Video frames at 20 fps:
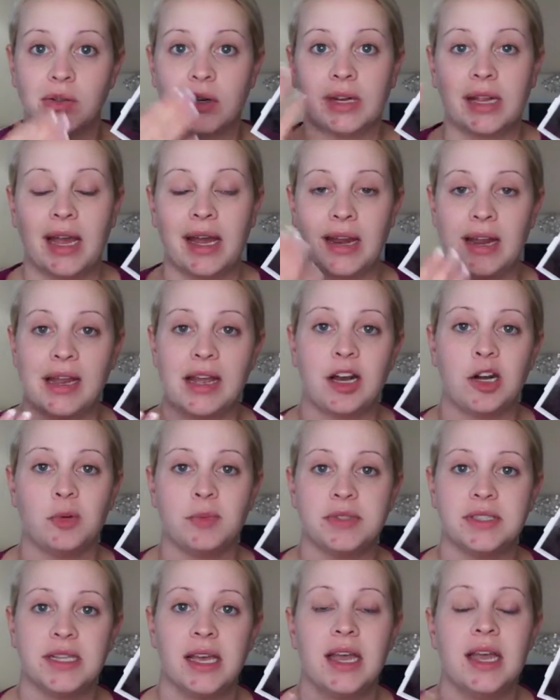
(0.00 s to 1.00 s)
It kind of
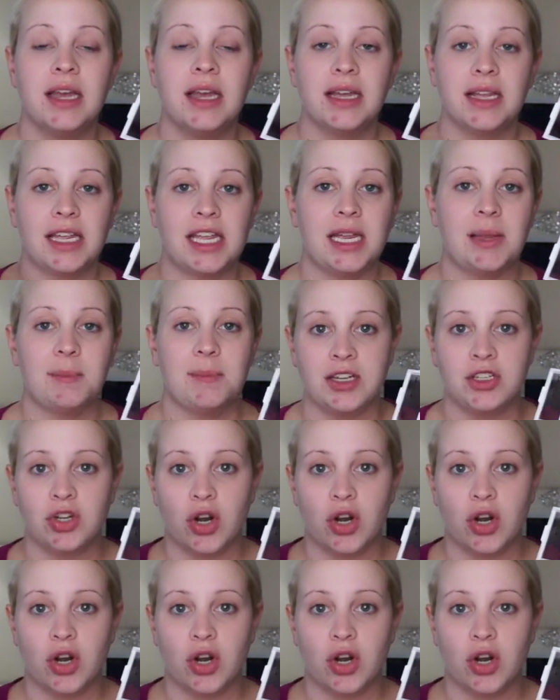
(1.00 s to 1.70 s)
helps keep that